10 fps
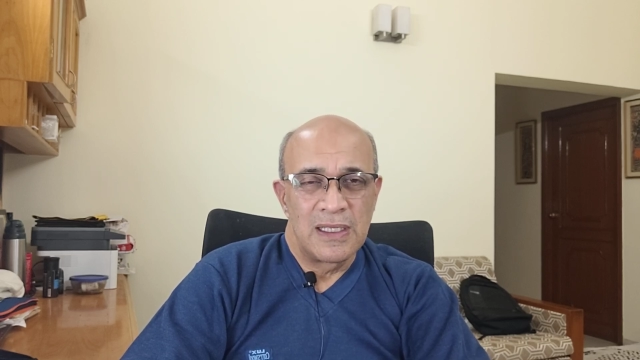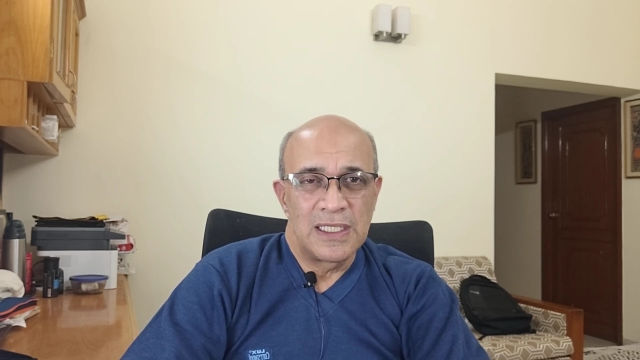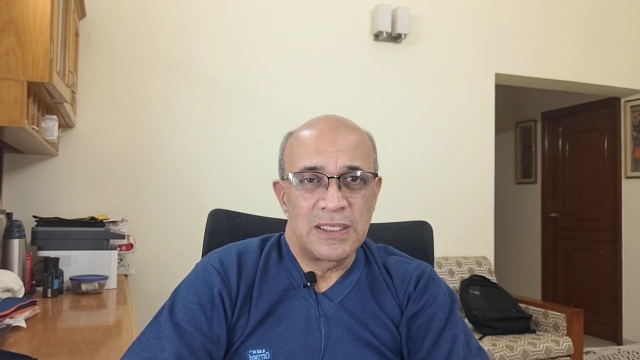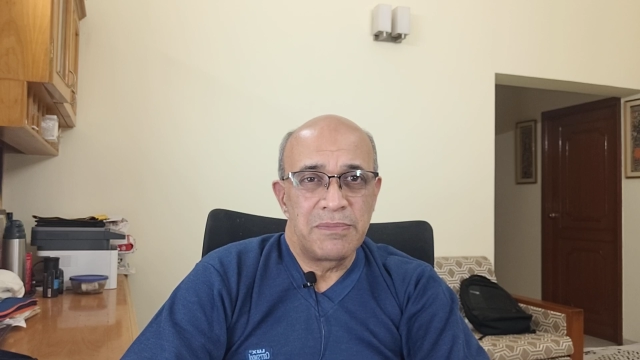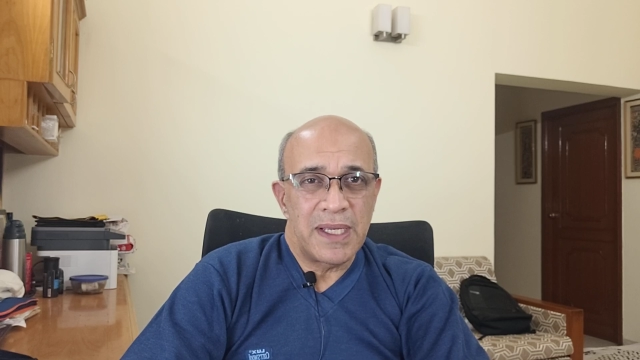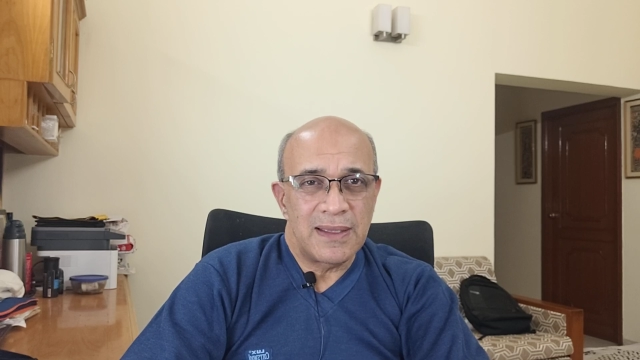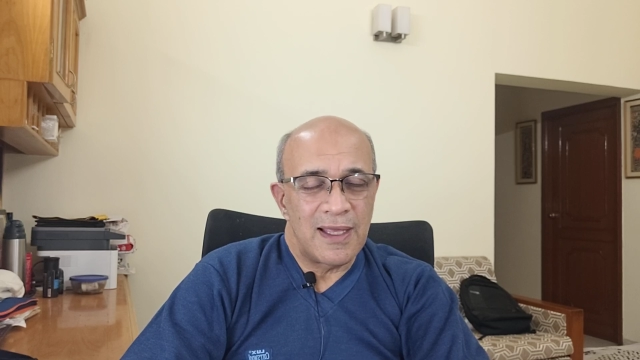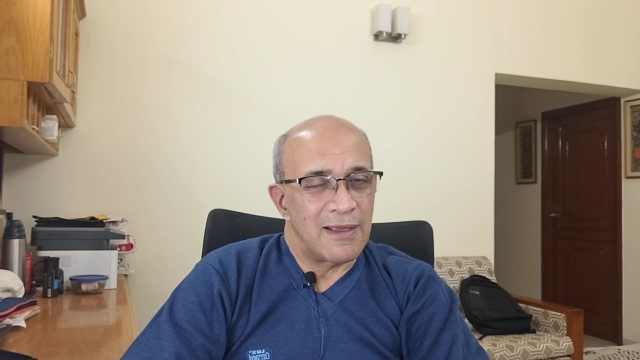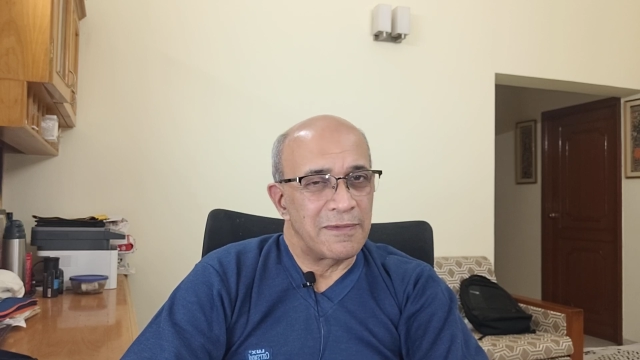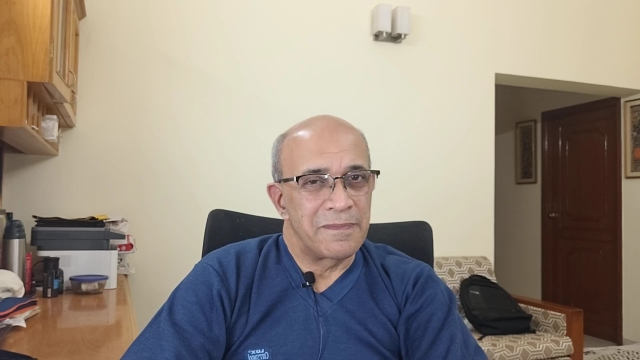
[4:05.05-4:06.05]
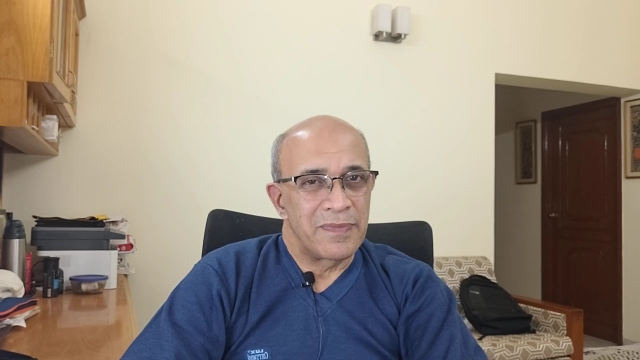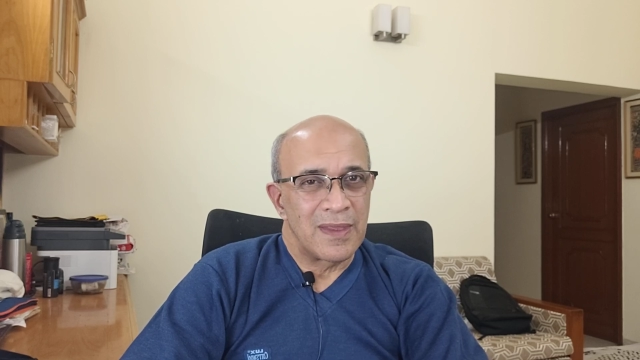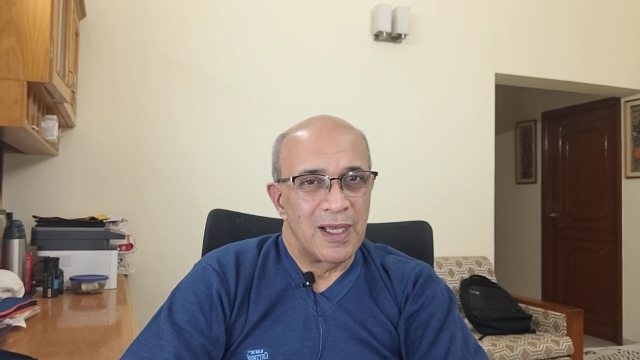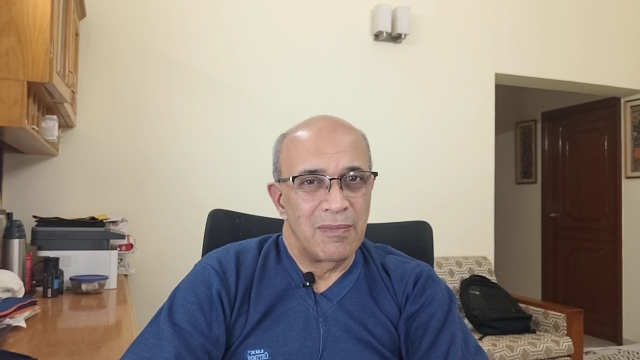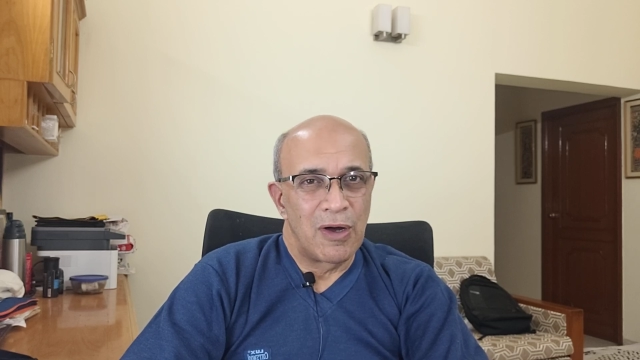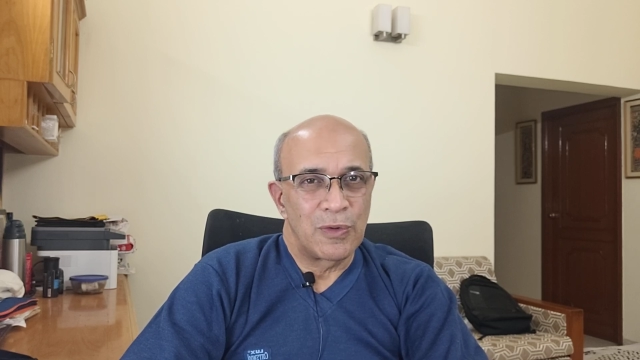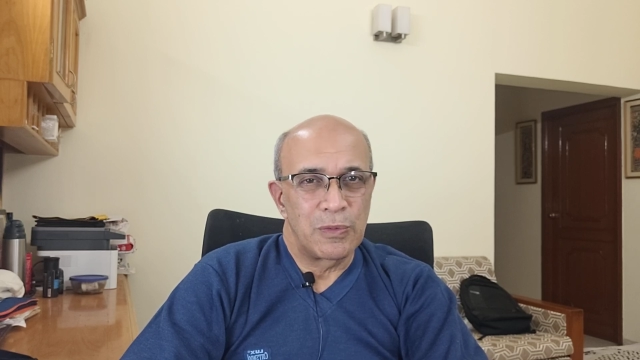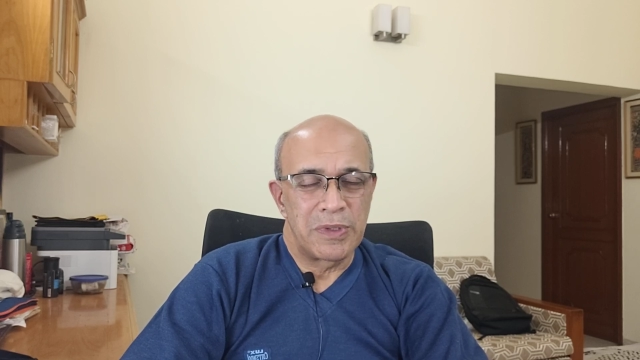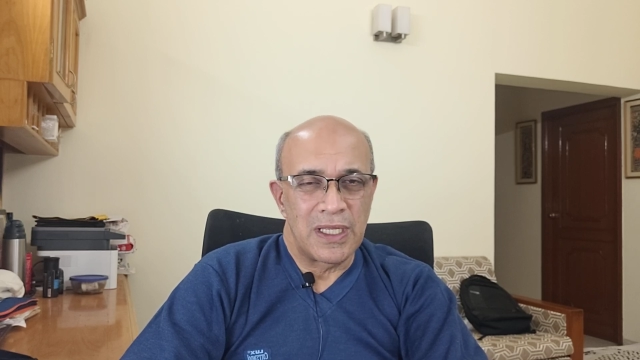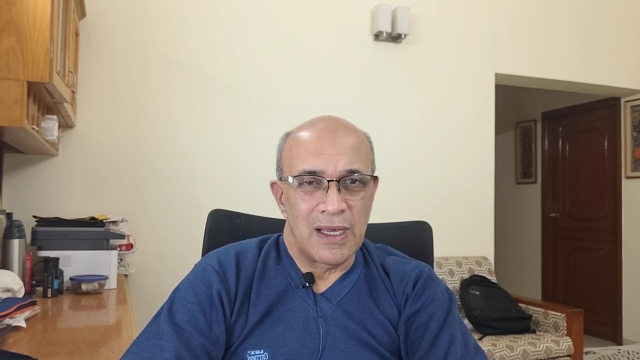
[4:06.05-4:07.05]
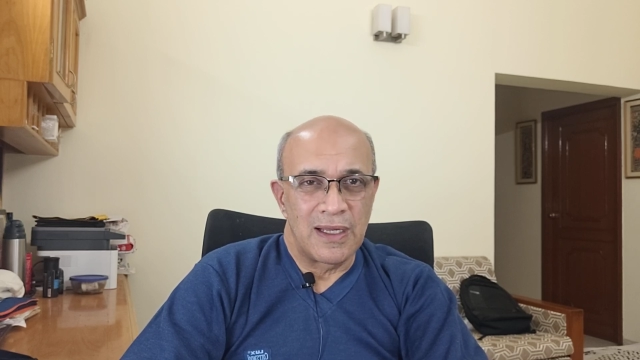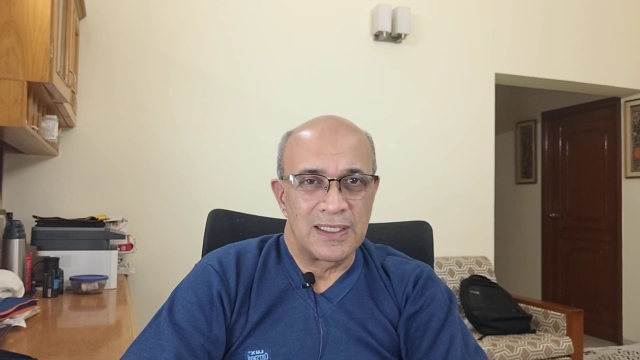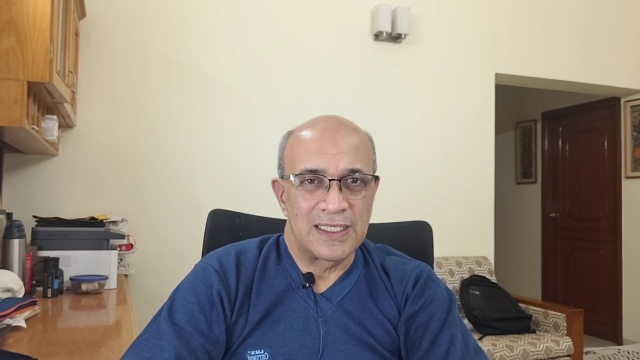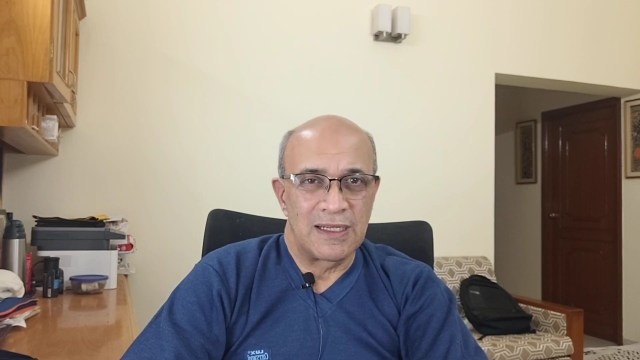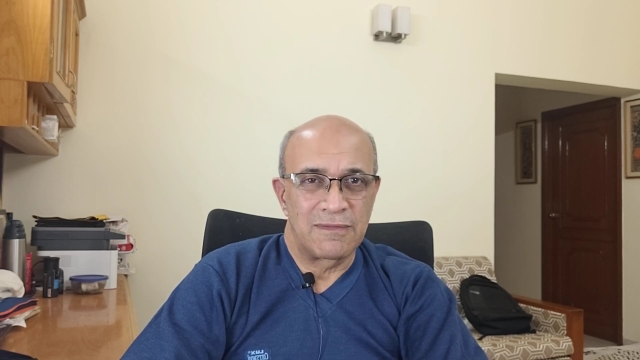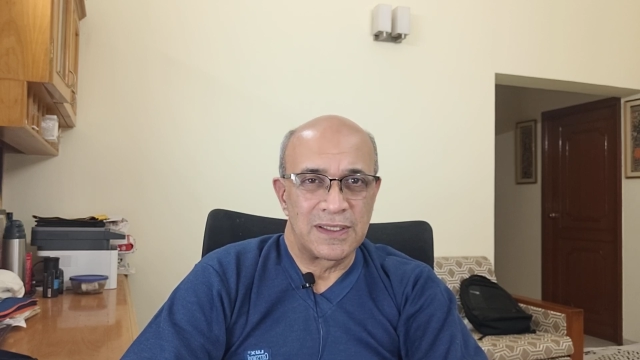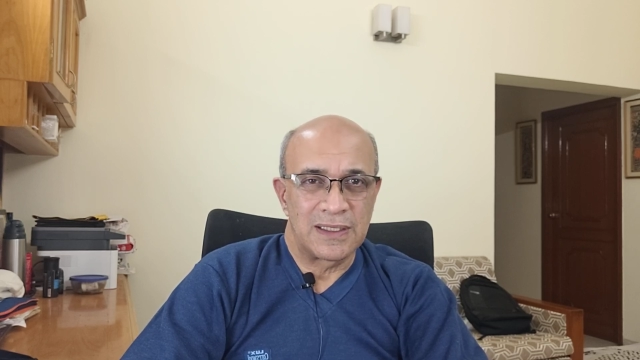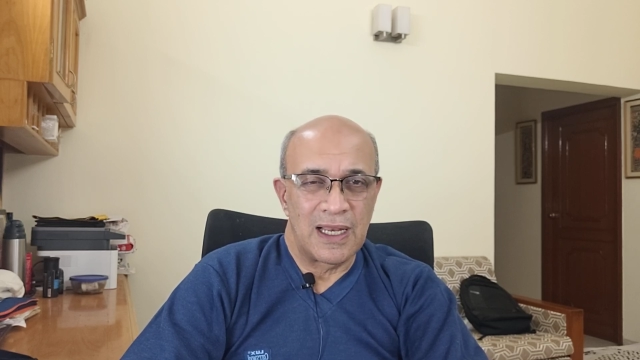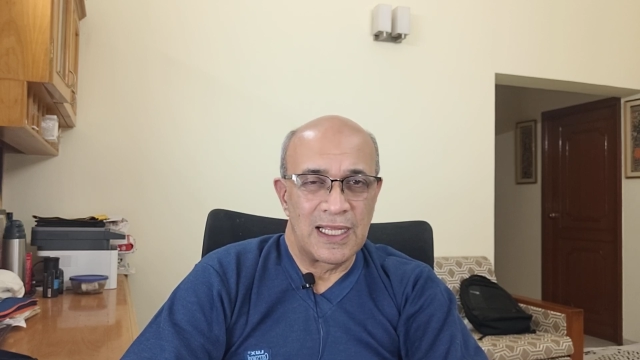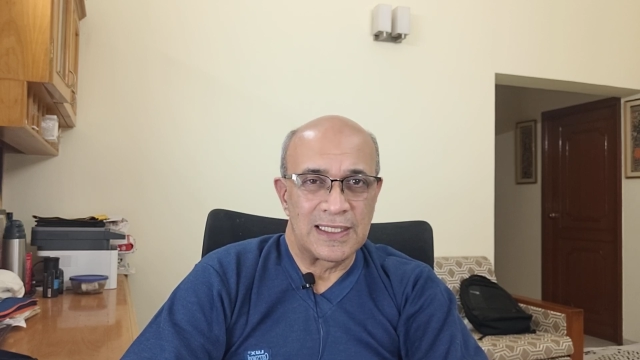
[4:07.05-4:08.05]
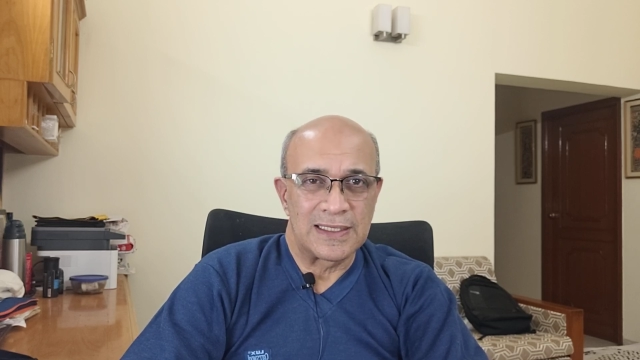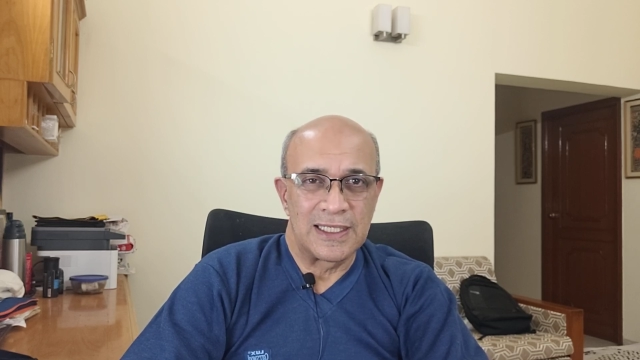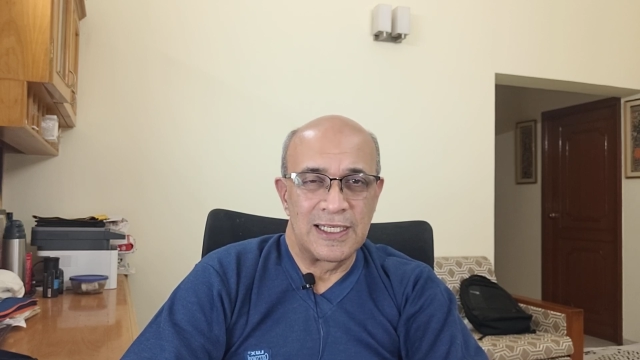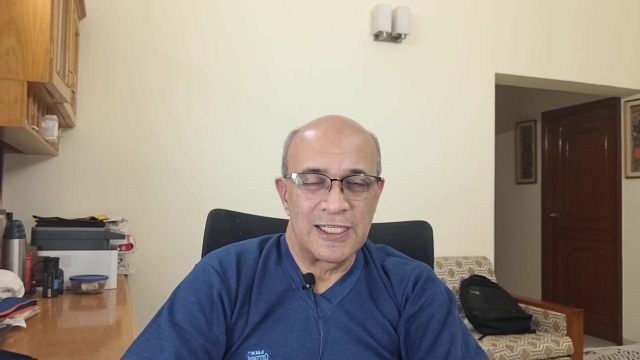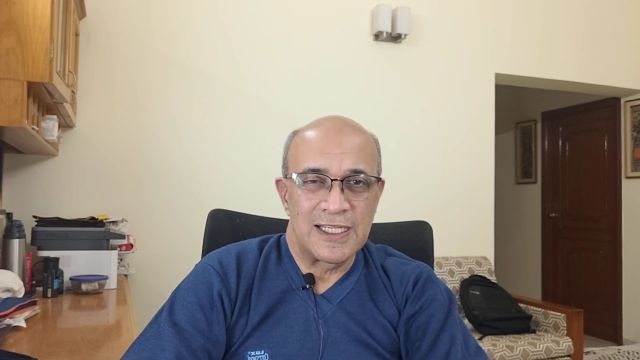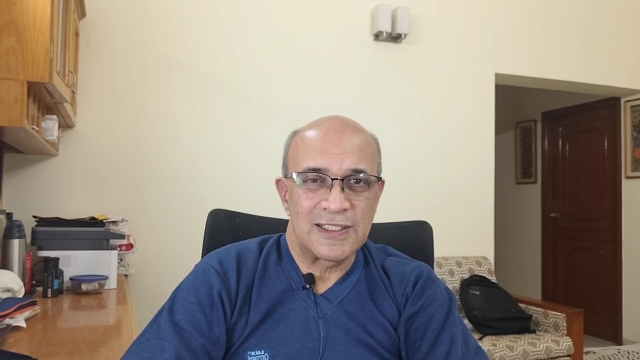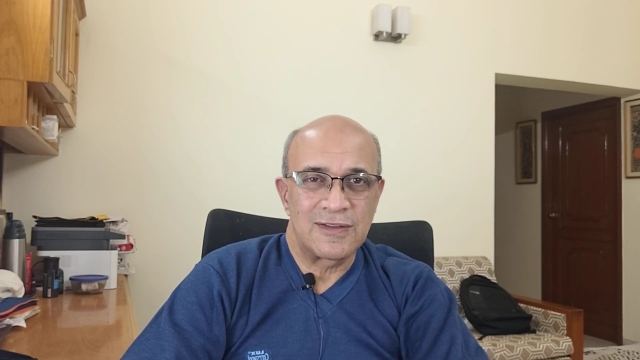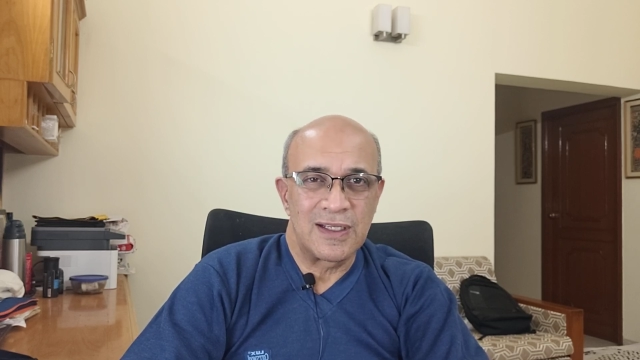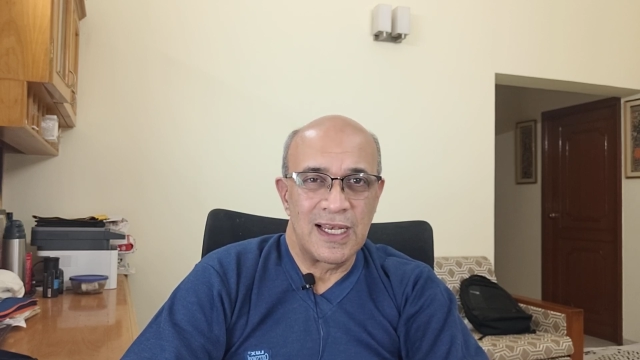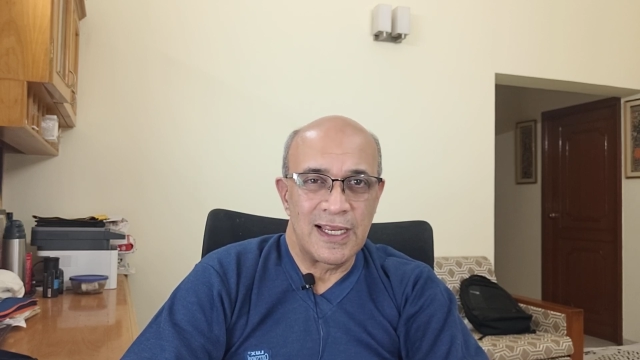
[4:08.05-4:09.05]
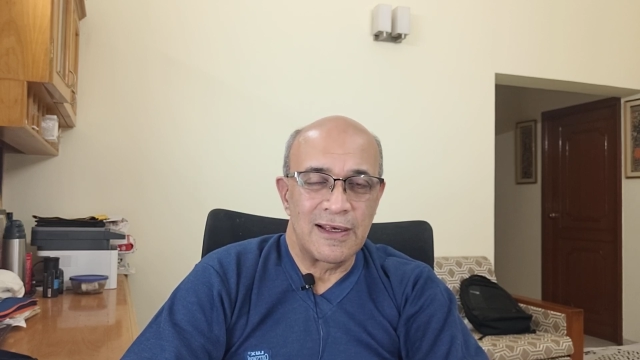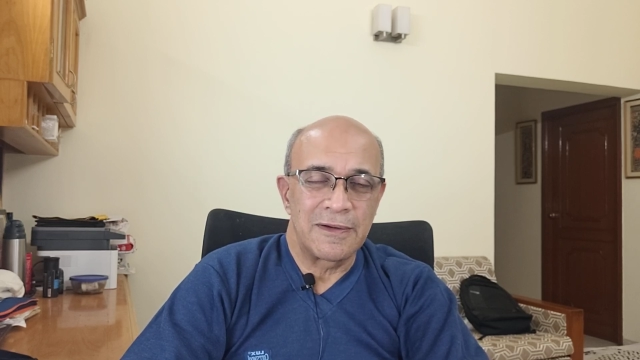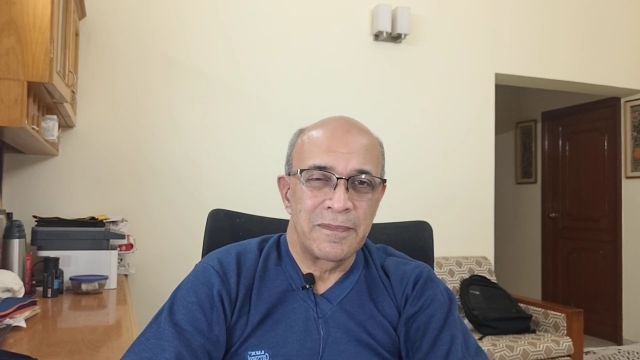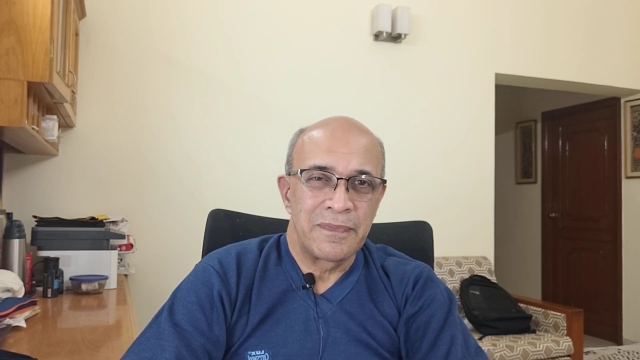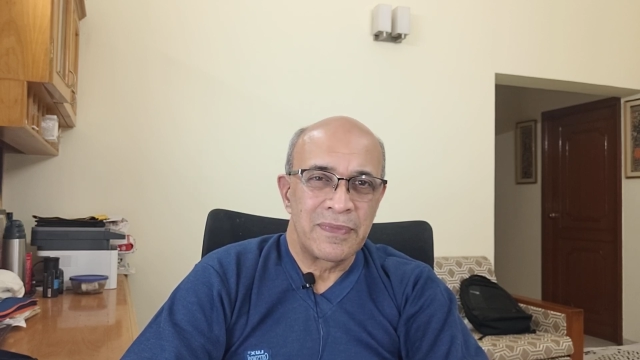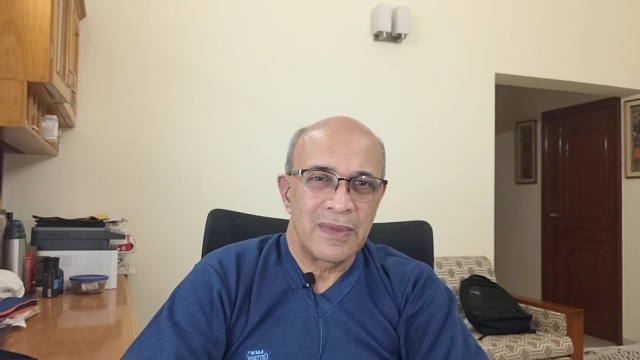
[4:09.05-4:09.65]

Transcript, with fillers: is the big thing about OpenAI itself as an industry leader.